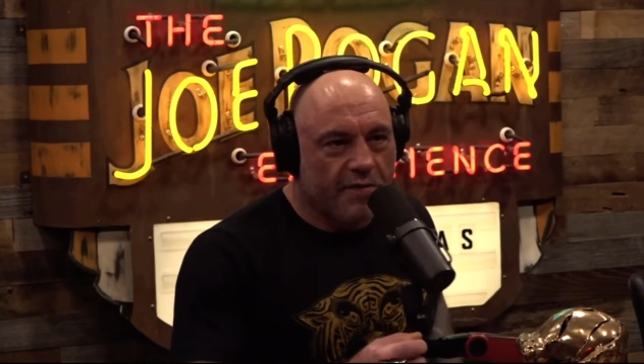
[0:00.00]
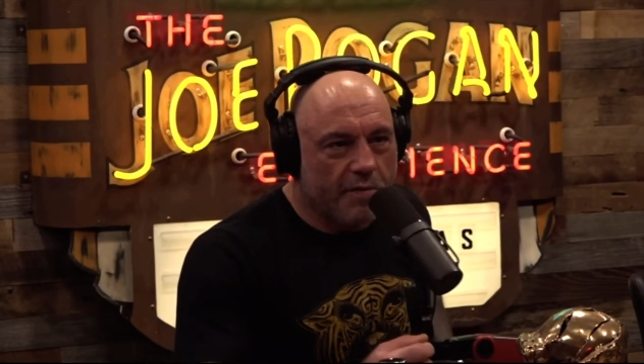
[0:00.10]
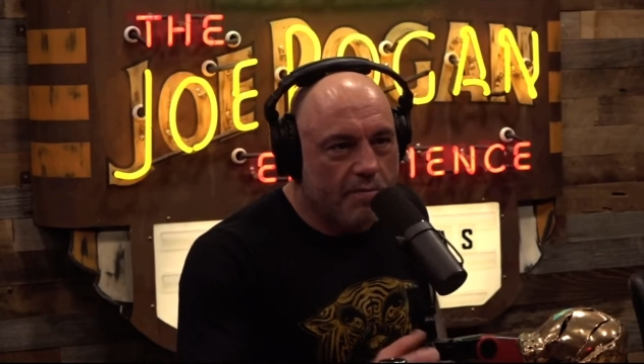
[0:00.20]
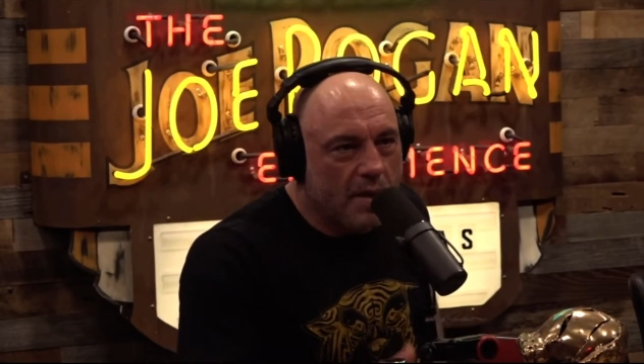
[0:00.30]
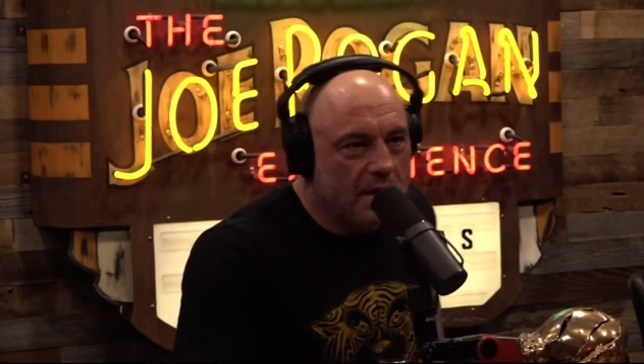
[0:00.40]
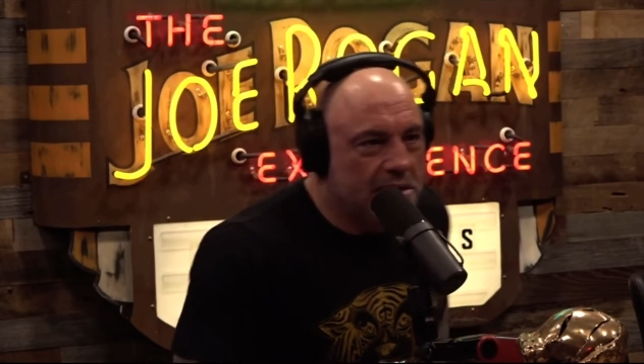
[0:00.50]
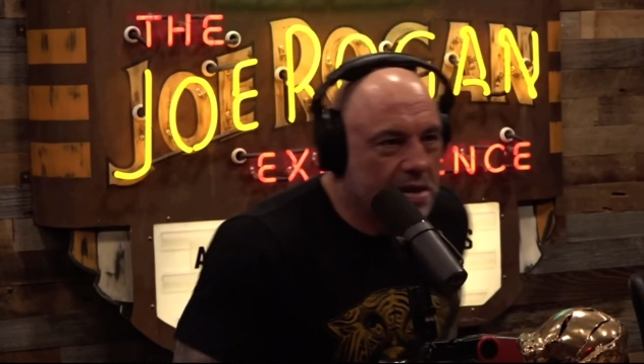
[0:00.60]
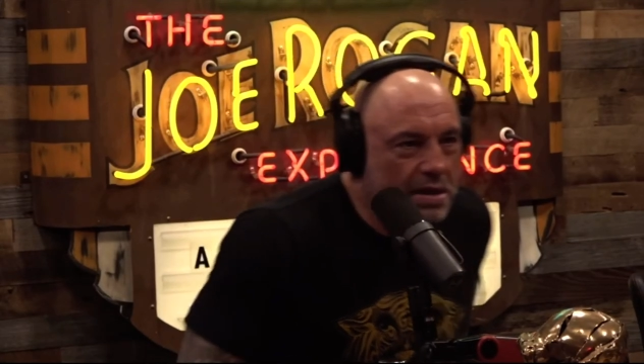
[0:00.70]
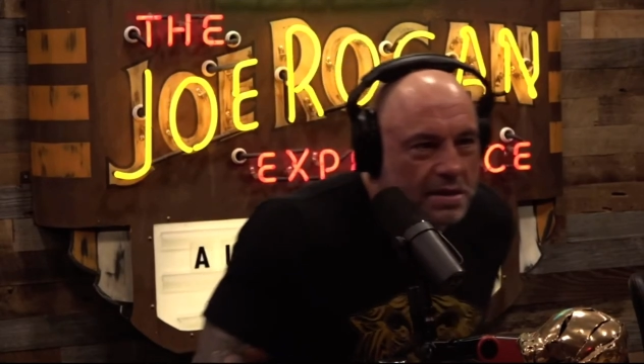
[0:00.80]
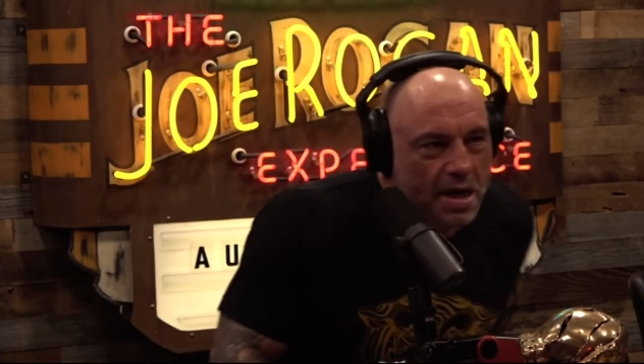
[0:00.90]
For months
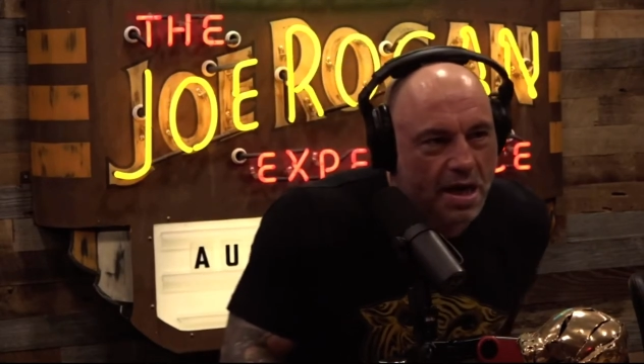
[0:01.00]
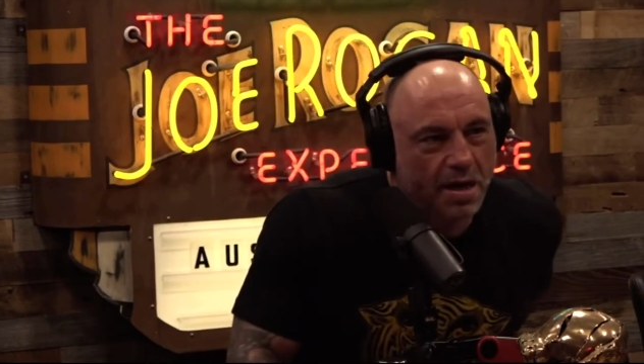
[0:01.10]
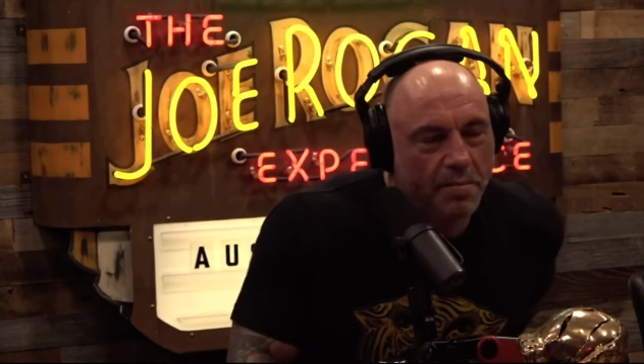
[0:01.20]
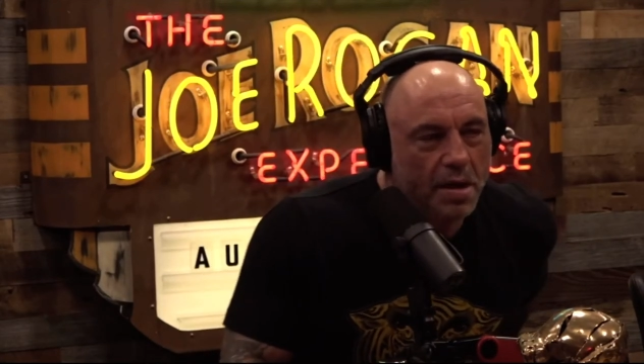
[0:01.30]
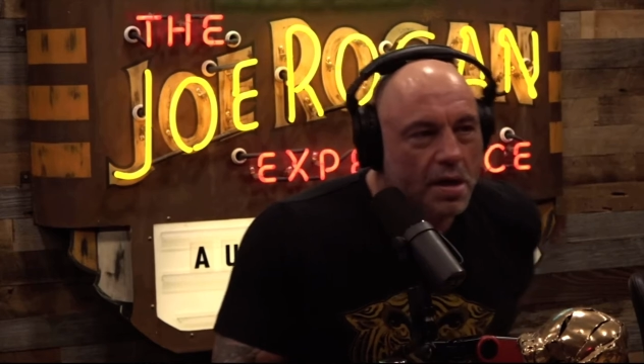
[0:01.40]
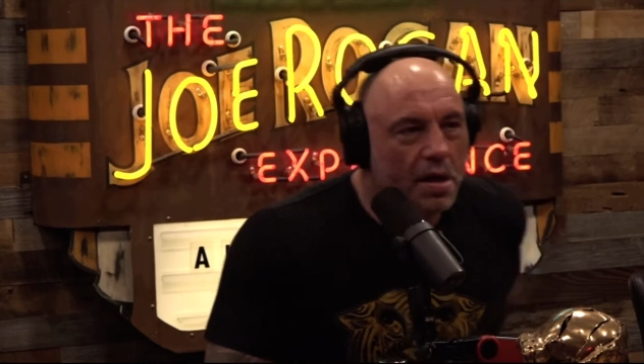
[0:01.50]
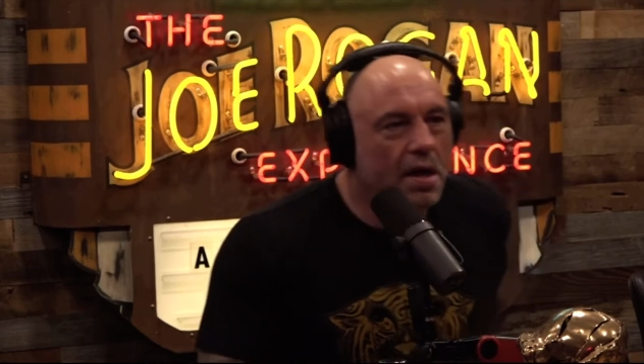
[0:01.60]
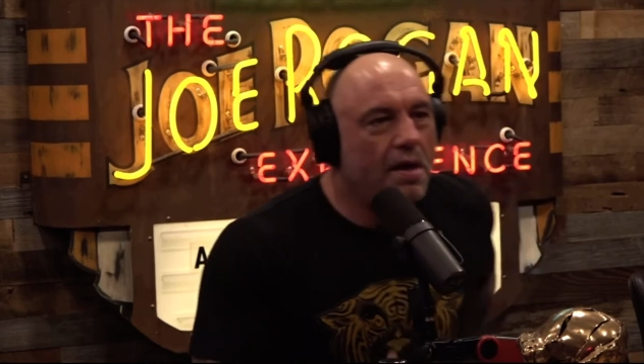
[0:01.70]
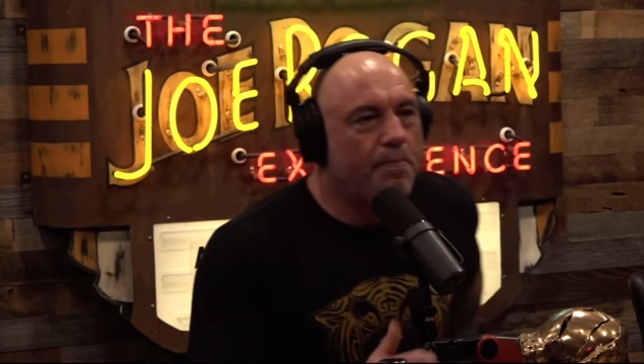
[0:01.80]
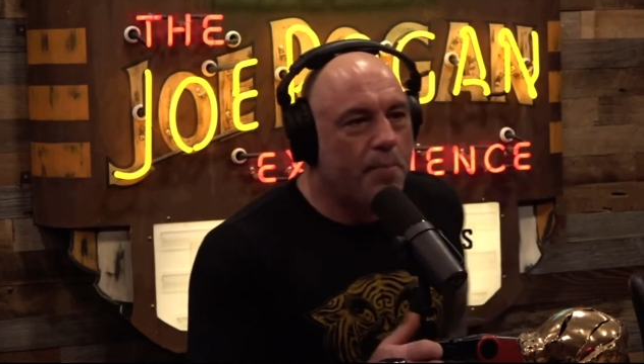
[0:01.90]
at a time.
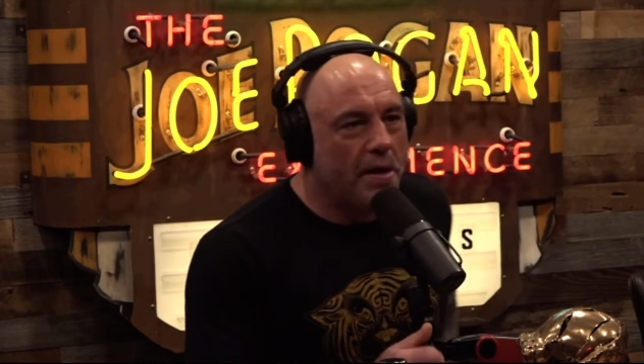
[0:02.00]
Wild.